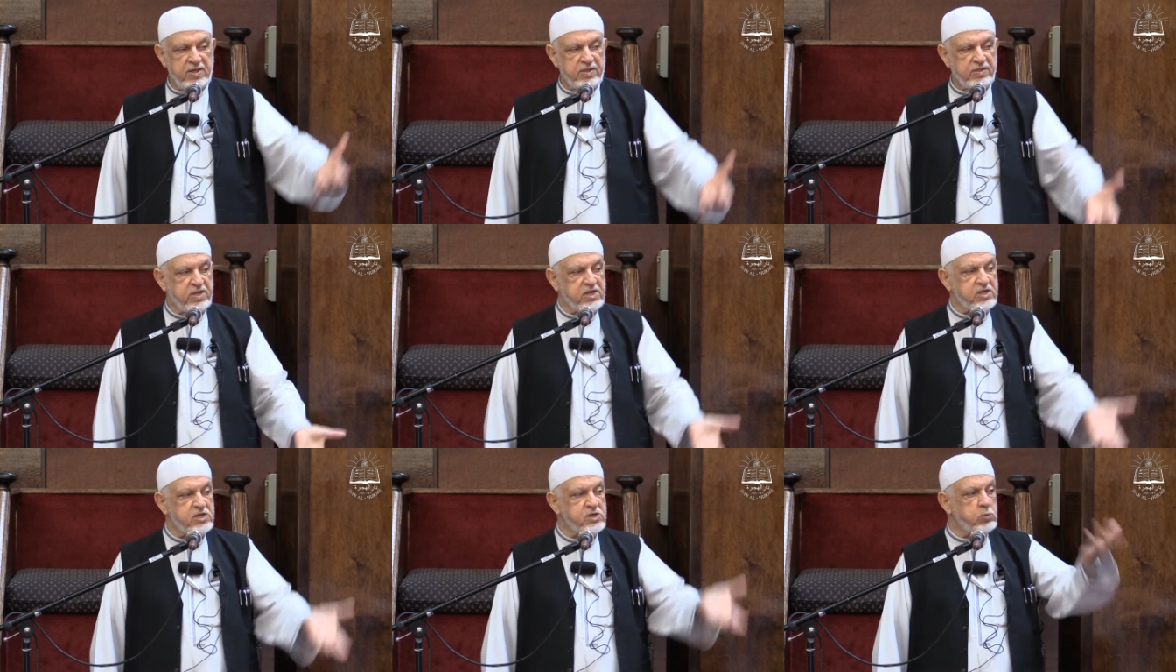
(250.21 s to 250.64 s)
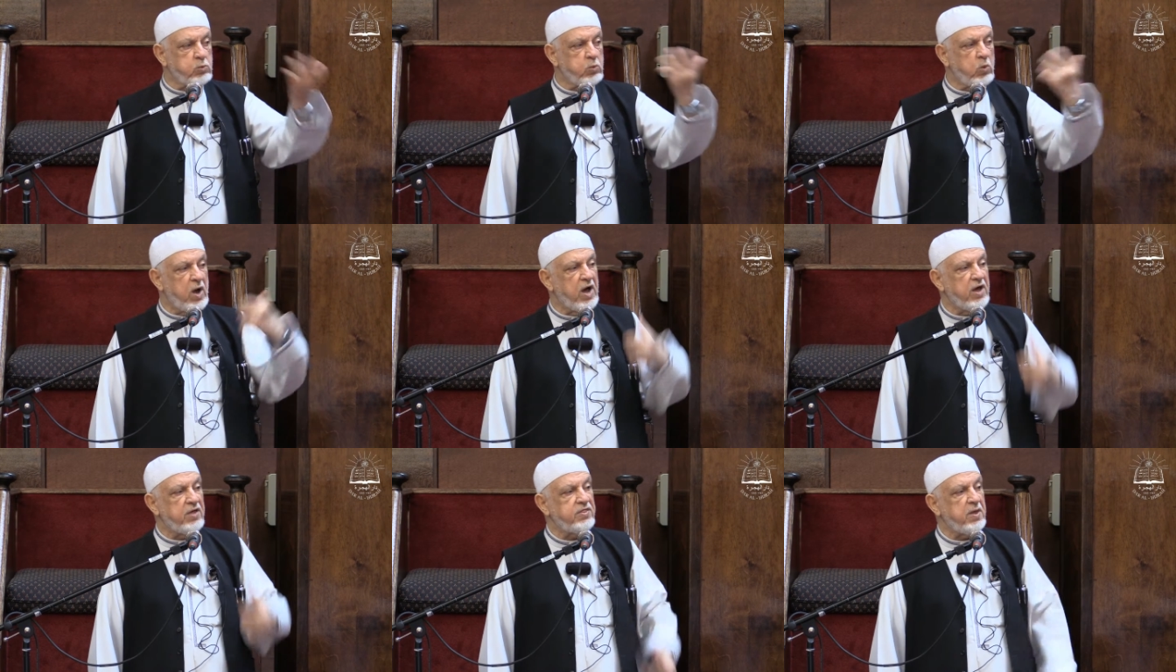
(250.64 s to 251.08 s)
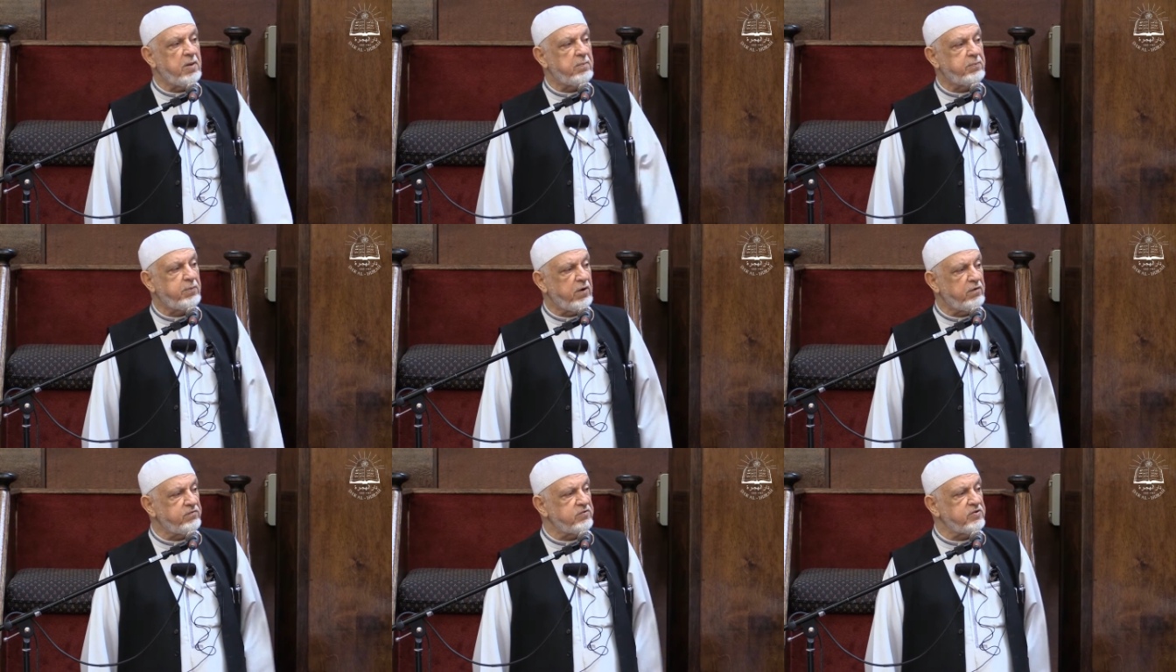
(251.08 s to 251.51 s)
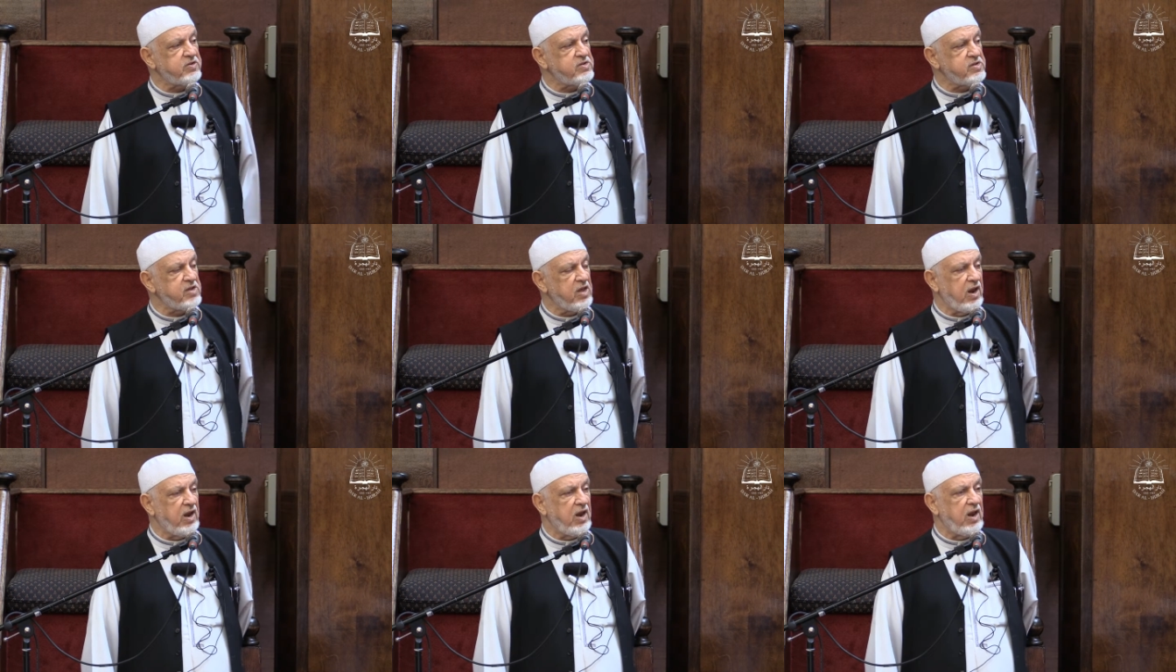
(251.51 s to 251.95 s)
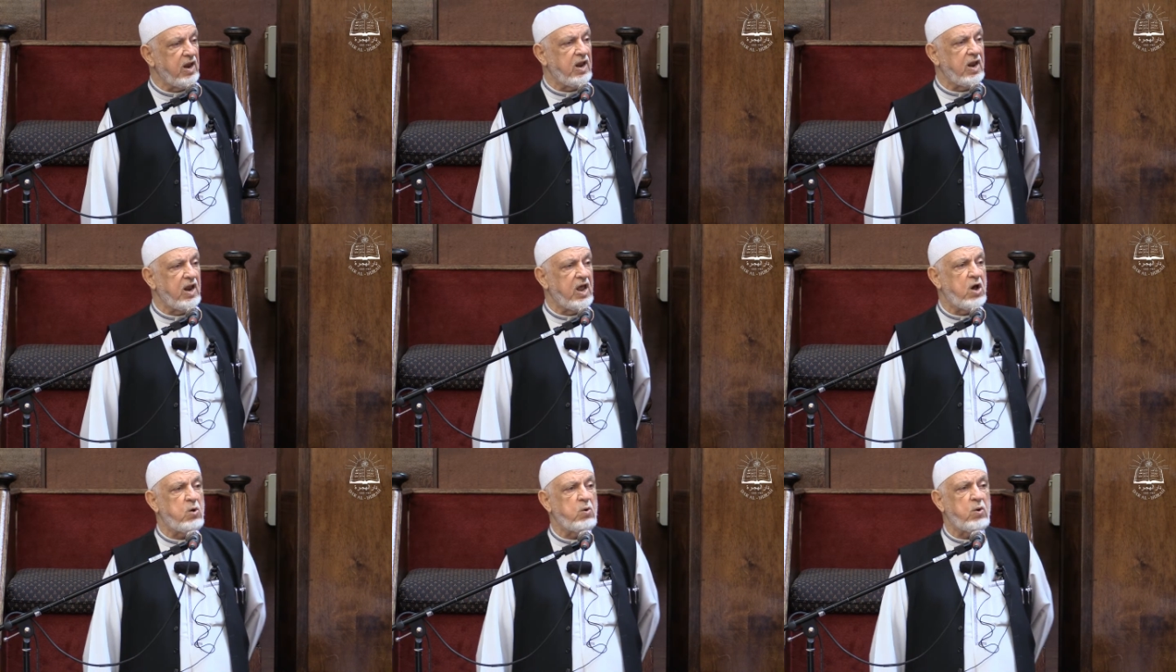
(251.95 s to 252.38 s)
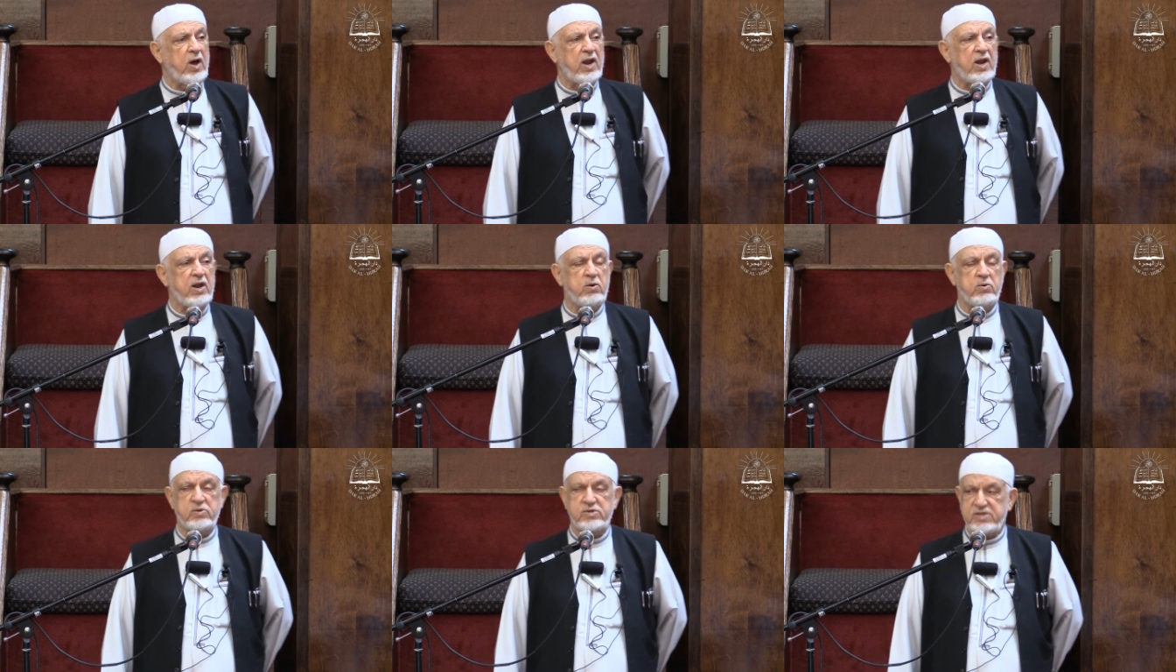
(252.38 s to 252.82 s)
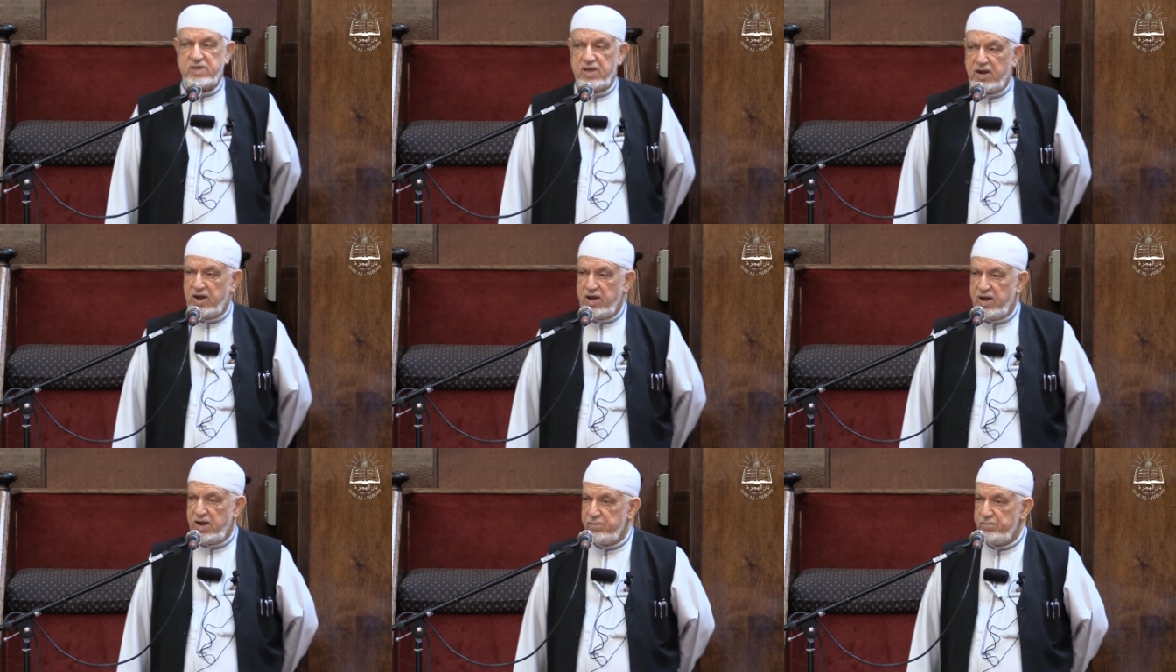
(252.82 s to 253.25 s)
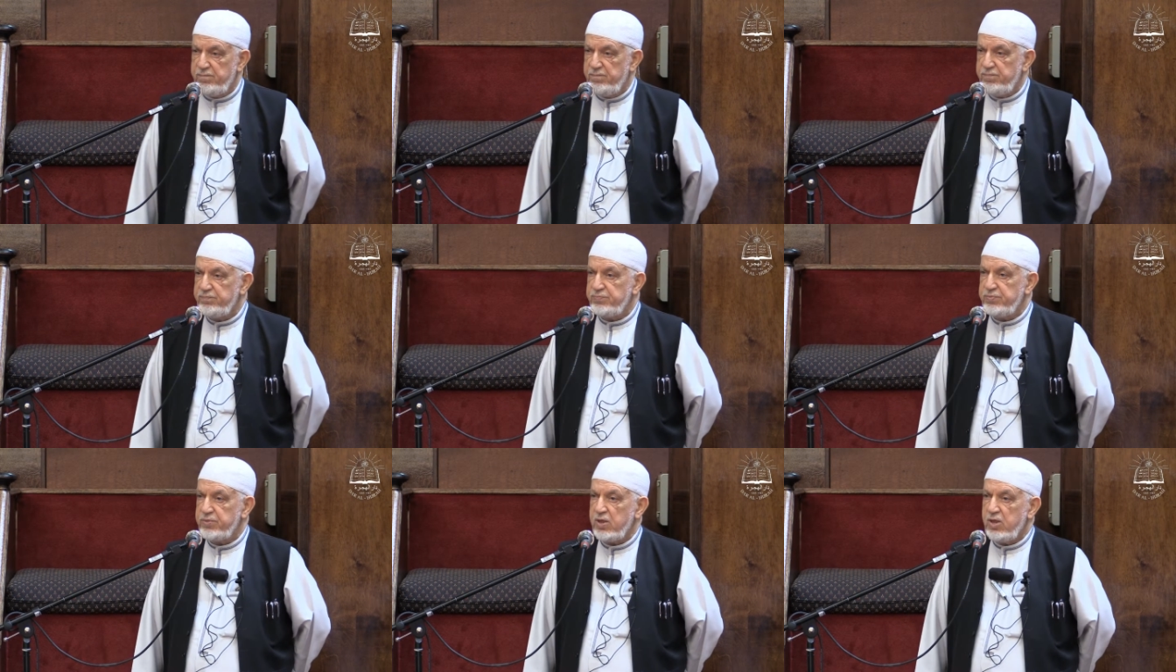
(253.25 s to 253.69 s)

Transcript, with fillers: This is why the Prophet sallallahu alaihi wasallam